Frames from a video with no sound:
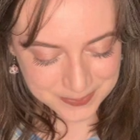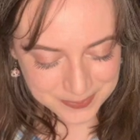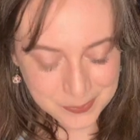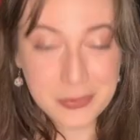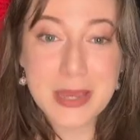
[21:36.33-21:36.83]

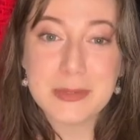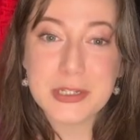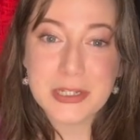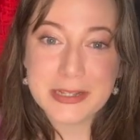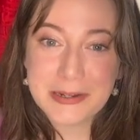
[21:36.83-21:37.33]
Blemish
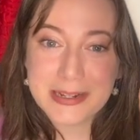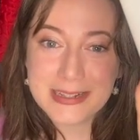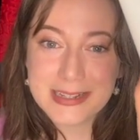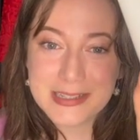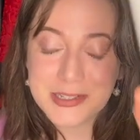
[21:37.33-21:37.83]
Clearing
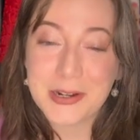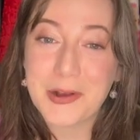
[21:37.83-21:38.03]
Cleanser.